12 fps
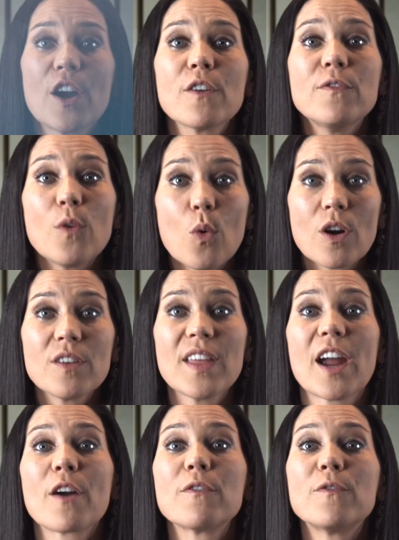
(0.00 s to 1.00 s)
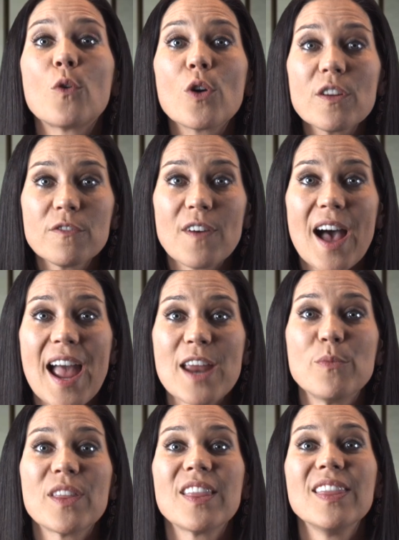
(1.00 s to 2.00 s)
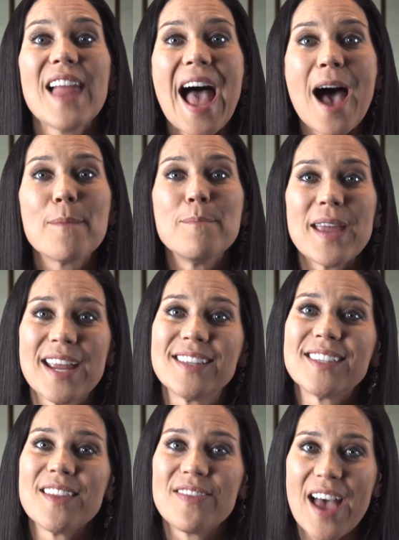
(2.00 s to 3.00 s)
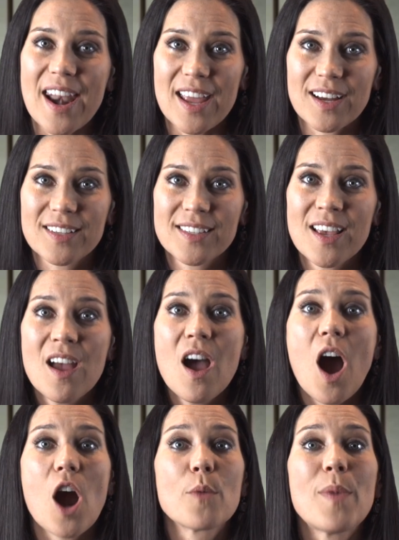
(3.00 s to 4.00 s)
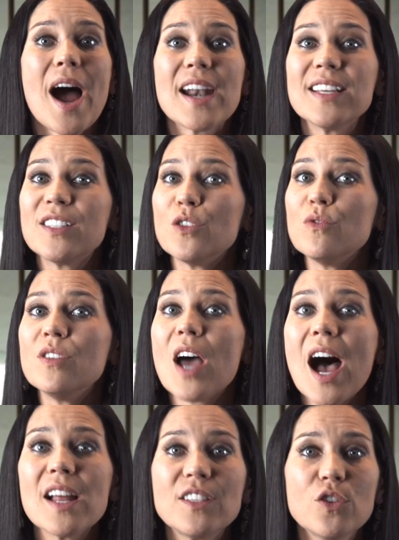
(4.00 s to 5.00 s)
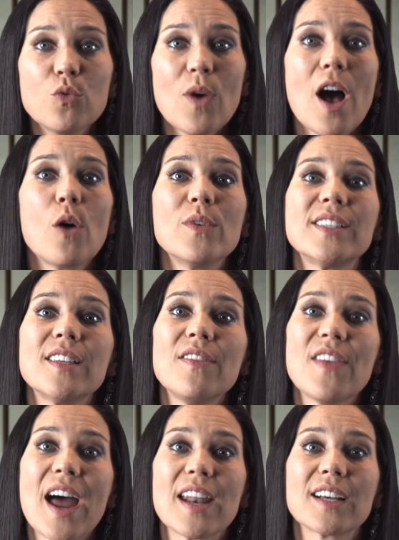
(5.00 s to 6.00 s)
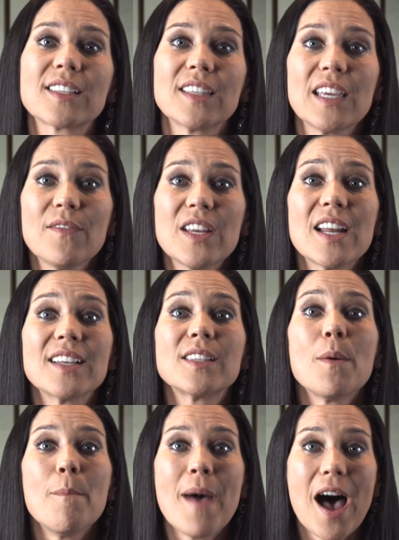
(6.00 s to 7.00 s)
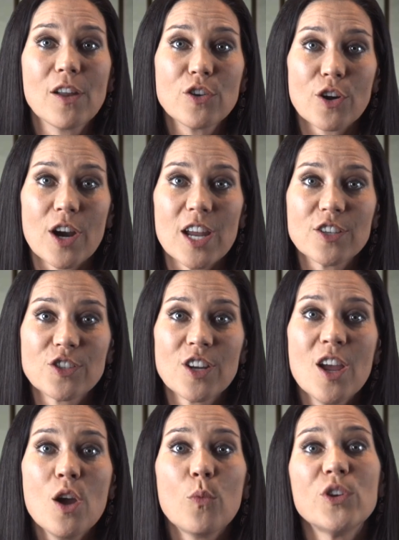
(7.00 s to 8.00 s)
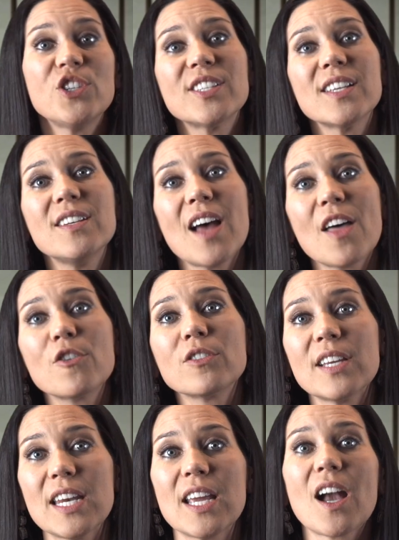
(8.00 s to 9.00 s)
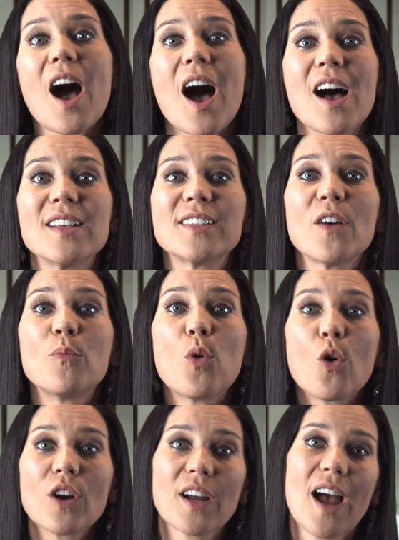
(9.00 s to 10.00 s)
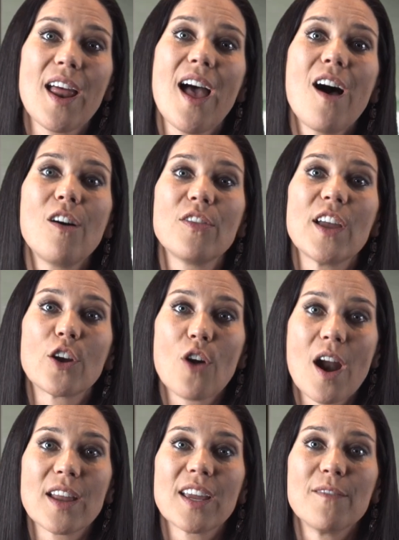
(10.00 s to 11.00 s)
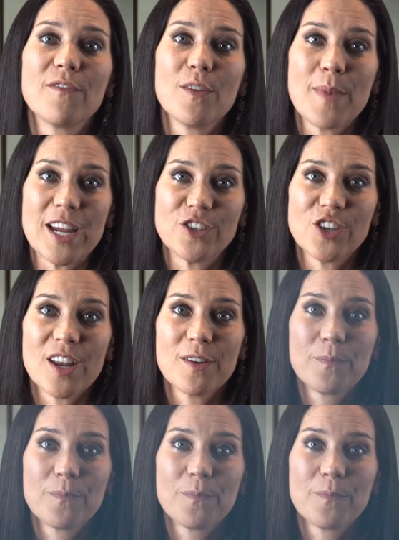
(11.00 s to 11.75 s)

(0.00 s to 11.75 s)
Therefore, they are fortified with lab-made synthetics. Our bodies do not do well with synthetics, leaving us malnourished, which is another leading cause of poor gut health and chronic inflammation.